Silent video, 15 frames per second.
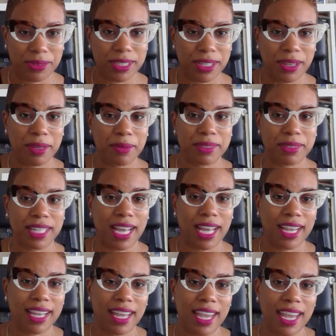So it was
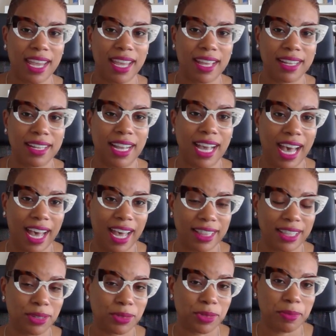like
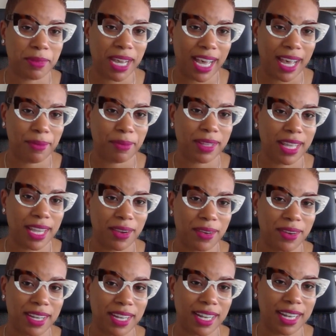the group Guy with
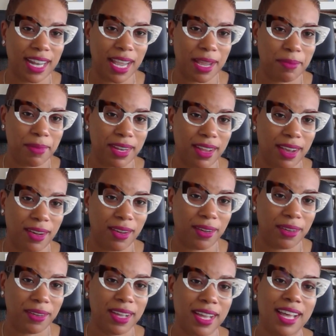Aaron and Damien Hall.